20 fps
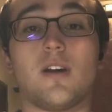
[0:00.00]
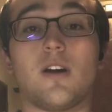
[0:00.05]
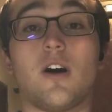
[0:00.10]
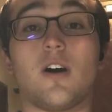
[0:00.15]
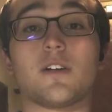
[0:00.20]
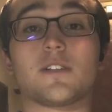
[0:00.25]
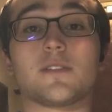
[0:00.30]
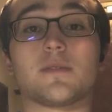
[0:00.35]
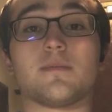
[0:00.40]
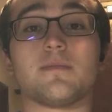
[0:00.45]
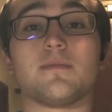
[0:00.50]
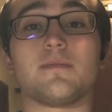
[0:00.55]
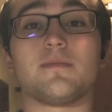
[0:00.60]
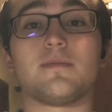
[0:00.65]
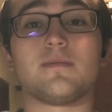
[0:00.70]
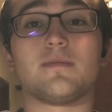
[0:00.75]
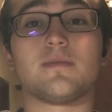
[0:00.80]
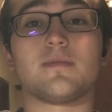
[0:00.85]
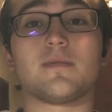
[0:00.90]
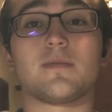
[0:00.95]
Awesome.
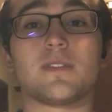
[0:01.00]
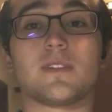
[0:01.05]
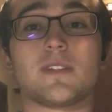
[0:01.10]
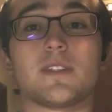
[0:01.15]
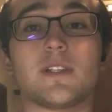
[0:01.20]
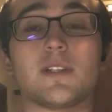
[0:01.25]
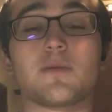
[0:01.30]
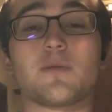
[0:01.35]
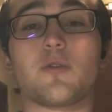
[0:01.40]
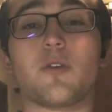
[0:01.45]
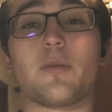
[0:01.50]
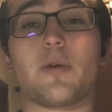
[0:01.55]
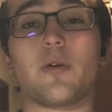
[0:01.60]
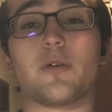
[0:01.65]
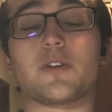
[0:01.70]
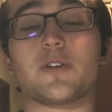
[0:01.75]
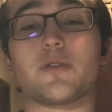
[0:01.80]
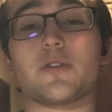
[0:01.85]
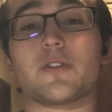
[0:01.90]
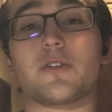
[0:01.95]
Tell us more about
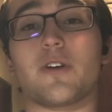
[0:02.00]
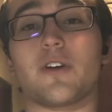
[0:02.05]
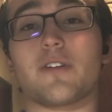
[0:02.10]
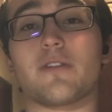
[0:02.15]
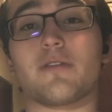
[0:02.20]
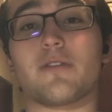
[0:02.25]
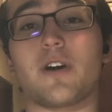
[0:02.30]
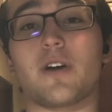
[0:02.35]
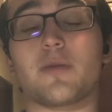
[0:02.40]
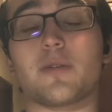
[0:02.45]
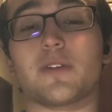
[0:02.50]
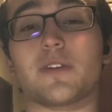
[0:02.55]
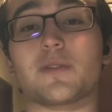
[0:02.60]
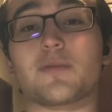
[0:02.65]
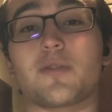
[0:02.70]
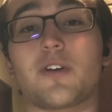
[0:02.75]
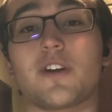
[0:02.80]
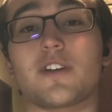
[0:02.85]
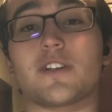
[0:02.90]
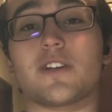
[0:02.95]
what you were trying to find with this
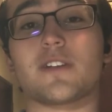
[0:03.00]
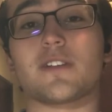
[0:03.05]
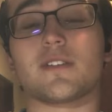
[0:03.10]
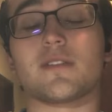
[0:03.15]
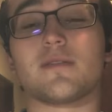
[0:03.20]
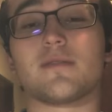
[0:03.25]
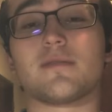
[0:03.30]
project.